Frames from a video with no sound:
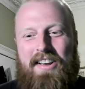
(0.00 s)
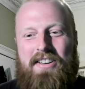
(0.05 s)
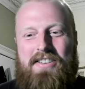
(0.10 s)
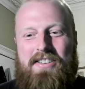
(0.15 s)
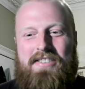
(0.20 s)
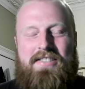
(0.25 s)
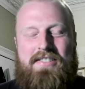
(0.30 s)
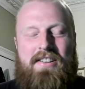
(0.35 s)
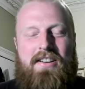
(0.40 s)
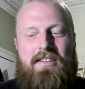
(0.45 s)

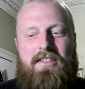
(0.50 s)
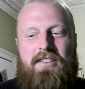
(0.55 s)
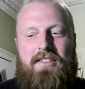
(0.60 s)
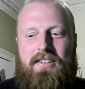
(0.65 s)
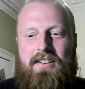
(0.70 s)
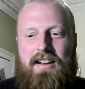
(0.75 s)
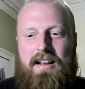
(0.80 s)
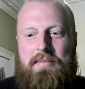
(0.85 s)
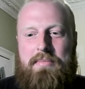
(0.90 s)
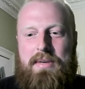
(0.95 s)
So
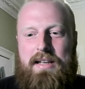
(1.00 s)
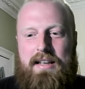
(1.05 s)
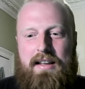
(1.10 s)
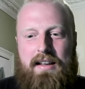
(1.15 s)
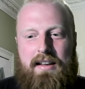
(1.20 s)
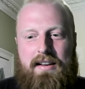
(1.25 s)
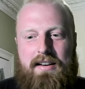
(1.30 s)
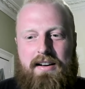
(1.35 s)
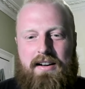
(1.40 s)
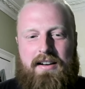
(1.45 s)
let
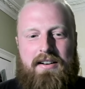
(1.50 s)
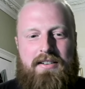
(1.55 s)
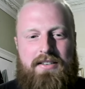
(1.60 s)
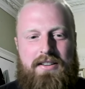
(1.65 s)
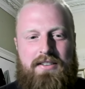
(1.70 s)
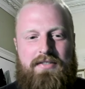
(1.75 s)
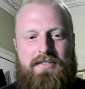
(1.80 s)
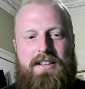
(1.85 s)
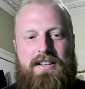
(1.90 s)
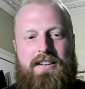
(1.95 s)
me
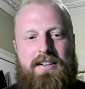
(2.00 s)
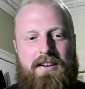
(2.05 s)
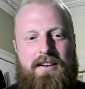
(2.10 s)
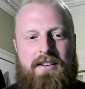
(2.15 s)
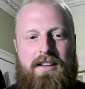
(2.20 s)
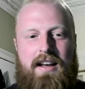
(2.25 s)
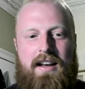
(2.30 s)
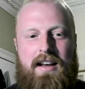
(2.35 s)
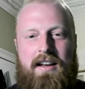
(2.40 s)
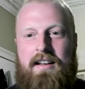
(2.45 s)
conclude the
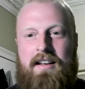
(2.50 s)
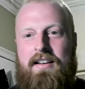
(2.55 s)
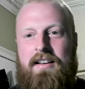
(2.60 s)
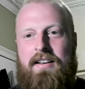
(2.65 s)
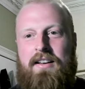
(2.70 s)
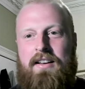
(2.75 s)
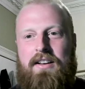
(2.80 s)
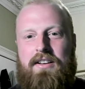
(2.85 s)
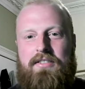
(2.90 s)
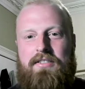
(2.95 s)
video there.
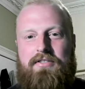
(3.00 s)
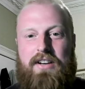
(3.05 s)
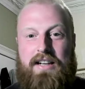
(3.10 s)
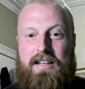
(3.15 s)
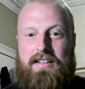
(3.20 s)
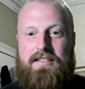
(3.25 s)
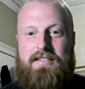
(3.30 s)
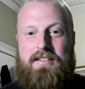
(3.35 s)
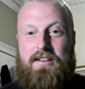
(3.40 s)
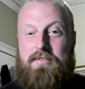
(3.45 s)

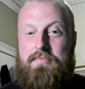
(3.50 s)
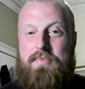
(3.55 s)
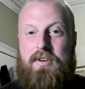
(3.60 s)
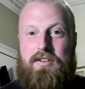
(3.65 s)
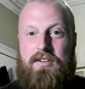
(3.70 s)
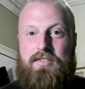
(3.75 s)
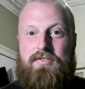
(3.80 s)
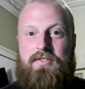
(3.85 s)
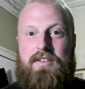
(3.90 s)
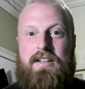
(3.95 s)
Thanks so
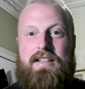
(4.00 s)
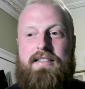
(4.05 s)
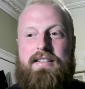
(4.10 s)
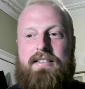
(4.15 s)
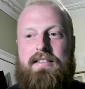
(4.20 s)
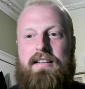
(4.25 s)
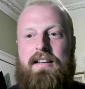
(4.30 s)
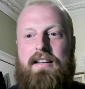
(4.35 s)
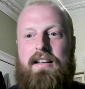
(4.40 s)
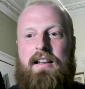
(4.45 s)
much for
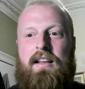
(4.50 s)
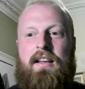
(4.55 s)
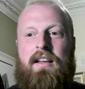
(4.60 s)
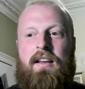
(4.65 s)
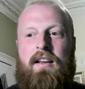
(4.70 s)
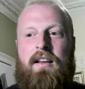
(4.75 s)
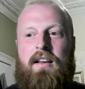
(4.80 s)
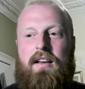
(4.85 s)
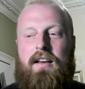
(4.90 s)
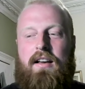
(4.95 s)

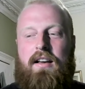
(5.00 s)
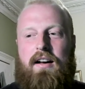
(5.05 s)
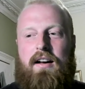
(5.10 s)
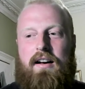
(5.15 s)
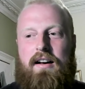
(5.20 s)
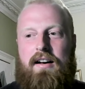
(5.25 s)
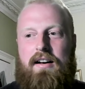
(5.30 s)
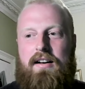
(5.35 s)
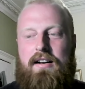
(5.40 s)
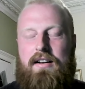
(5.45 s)
listening.
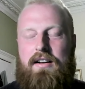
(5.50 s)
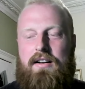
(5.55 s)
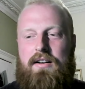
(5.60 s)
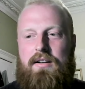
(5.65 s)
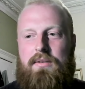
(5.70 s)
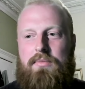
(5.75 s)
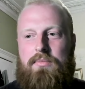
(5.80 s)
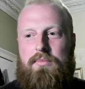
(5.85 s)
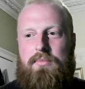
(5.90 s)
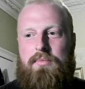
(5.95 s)

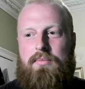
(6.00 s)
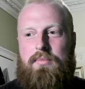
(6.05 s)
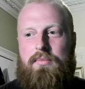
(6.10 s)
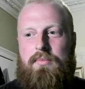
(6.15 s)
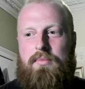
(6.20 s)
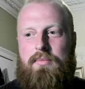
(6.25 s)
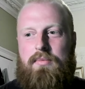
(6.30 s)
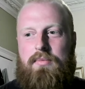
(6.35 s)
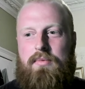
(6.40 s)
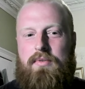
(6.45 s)

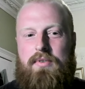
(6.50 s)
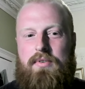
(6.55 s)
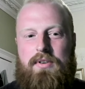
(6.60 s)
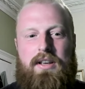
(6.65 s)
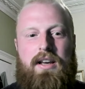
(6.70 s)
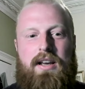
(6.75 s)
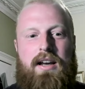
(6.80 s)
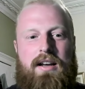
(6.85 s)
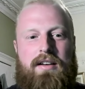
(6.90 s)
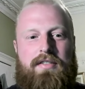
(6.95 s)
Um,
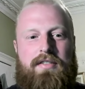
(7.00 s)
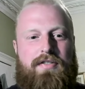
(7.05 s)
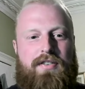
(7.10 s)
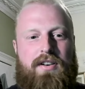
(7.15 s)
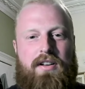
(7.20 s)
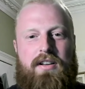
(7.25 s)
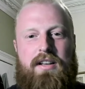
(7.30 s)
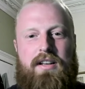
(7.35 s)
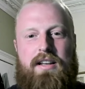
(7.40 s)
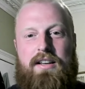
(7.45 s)
yeah, if
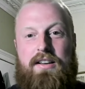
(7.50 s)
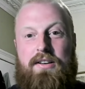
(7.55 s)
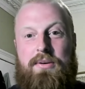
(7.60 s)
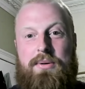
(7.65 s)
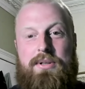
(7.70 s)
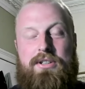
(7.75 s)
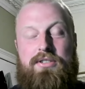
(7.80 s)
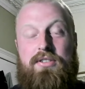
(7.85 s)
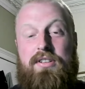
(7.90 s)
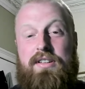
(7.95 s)
like
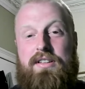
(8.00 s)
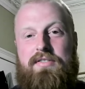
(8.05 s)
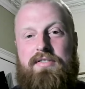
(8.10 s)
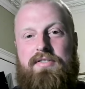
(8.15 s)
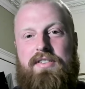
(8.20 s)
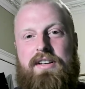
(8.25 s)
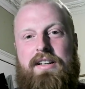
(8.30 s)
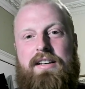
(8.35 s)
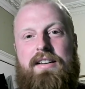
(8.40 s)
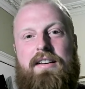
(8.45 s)
you enjoyed the
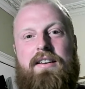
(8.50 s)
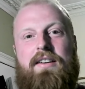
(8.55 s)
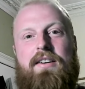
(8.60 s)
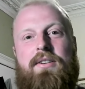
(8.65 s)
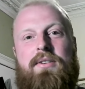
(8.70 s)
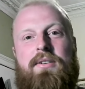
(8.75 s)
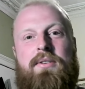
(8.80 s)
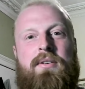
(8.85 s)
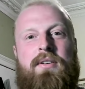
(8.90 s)
video,